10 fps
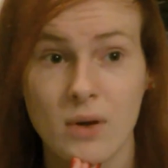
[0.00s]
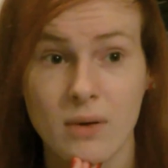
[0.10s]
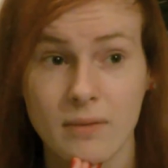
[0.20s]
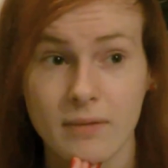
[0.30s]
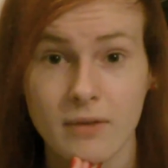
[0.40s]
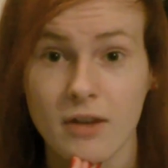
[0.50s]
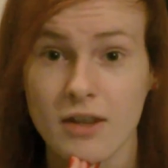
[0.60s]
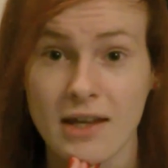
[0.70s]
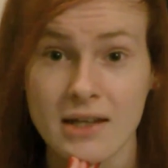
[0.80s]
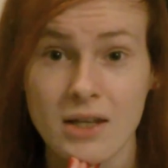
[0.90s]
But,
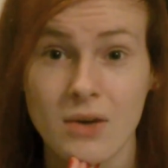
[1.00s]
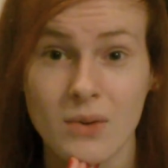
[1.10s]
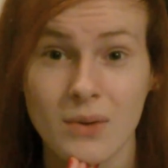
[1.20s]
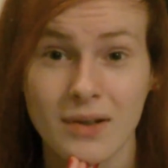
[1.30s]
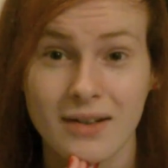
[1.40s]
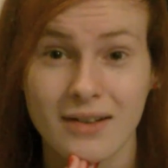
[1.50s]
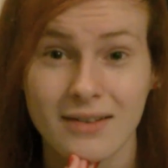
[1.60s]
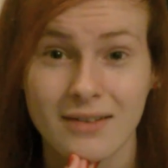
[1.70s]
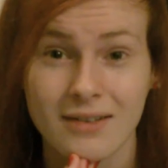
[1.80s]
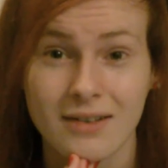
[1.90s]
thank you.
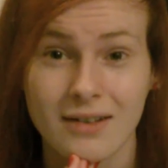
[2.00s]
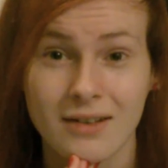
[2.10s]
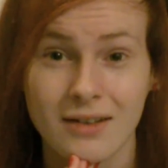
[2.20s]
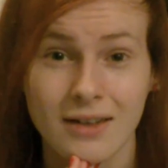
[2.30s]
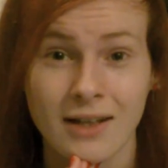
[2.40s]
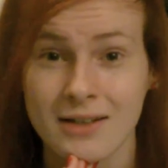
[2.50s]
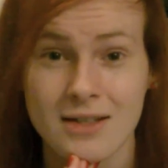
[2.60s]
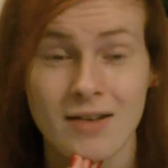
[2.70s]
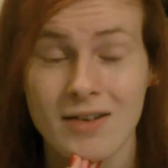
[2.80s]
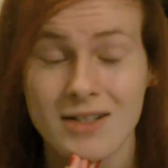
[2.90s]

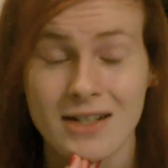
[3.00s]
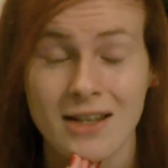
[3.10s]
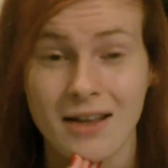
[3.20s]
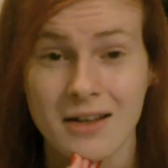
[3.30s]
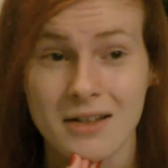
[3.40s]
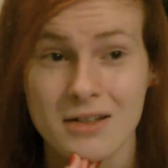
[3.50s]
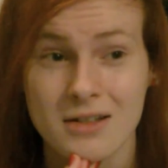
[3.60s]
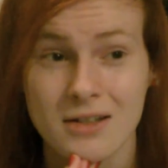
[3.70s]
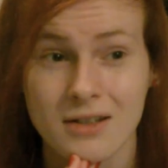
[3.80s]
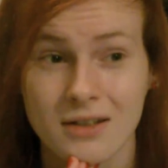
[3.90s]
Like, seriously,
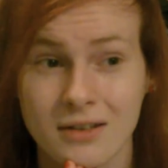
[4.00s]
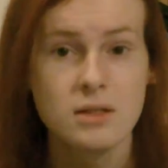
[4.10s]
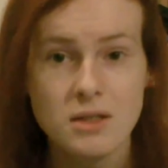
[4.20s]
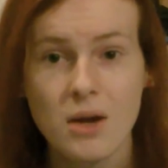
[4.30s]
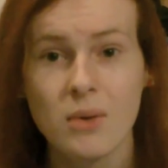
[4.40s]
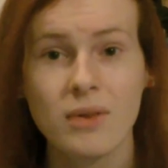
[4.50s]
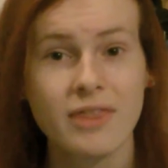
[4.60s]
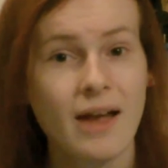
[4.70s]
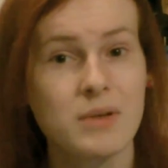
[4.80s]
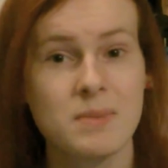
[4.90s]
thanks. So,
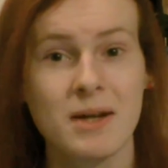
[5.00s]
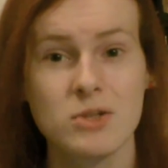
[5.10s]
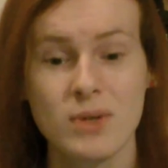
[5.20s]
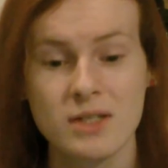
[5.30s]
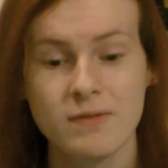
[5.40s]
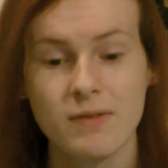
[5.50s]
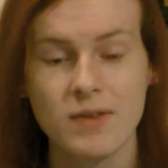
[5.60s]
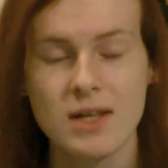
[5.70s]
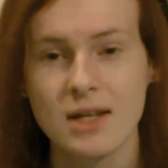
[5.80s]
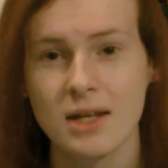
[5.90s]
that was my twenty
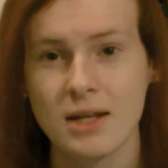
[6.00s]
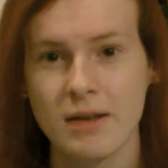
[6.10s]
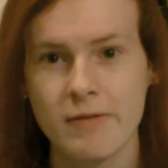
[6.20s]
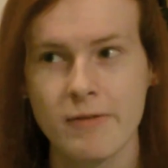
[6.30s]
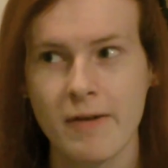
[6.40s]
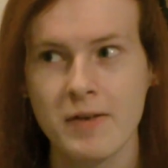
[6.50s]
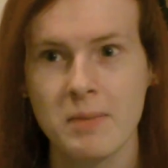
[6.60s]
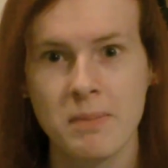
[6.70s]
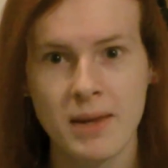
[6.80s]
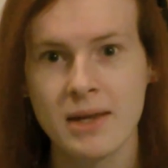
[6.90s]
fifteen in a
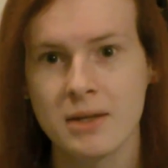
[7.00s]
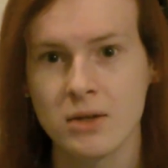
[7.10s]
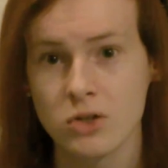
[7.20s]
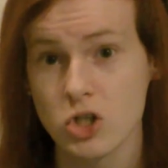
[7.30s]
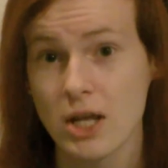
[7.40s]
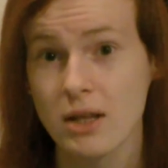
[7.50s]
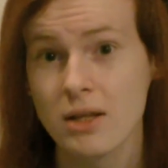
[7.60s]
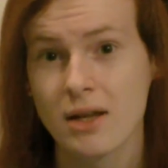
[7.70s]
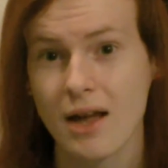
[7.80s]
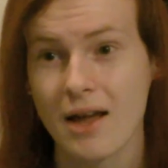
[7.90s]
very big nutshell.
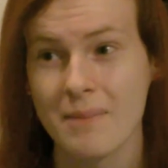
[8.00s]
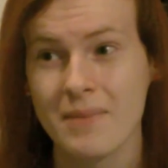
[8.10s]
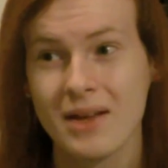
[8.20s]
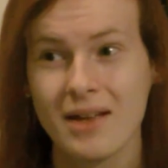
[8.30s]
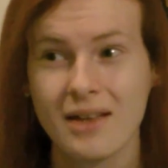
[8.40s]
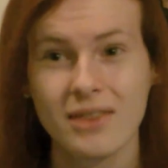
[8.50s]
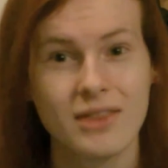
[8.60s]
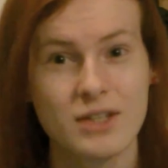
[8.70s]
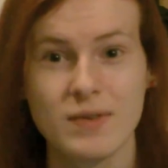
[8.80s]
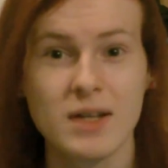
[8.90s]
Um,
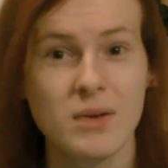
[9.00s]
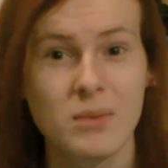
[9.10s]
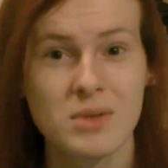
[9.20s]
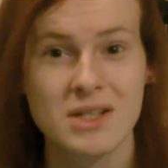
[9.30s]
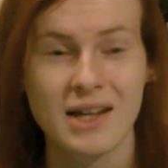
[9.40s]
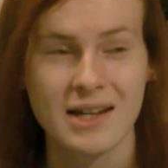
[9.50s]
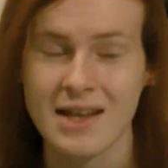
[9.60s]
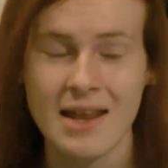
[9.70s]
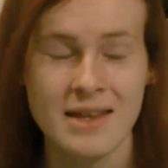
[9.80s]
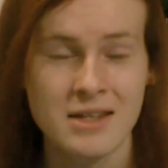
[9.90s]
this video was, like,
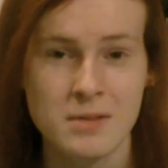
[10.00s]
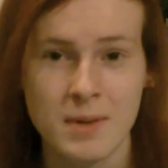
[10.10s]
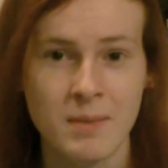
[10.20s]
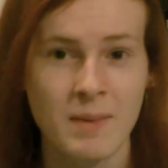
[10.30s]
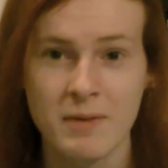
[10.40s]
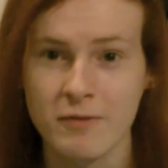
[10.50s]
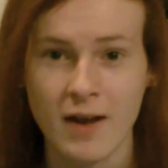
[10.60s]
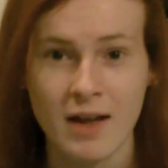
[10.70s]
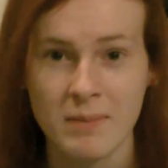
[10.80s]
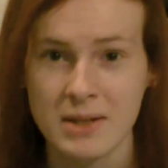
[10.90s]
intended to be maybe
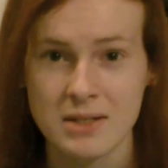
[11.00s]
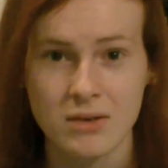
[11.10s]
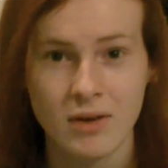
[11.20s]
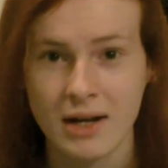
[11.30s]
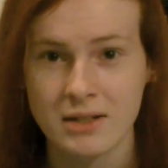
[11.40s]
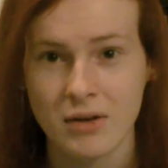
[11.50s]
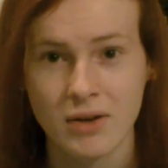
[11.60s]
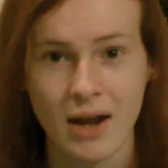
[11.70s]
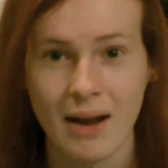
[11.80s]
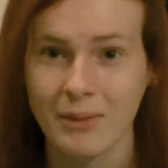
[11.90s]
five minutes long. I
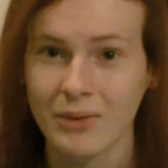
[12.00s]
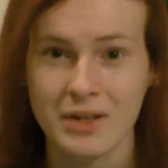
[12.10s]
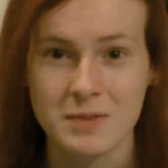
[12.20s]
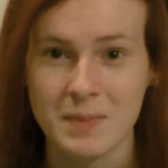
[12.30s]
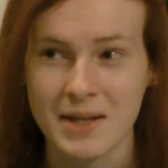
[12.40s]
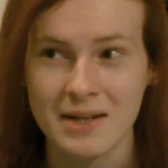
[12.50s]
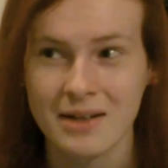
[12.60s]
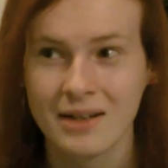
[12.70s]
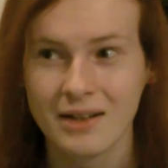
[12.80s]
don't know how long it's been.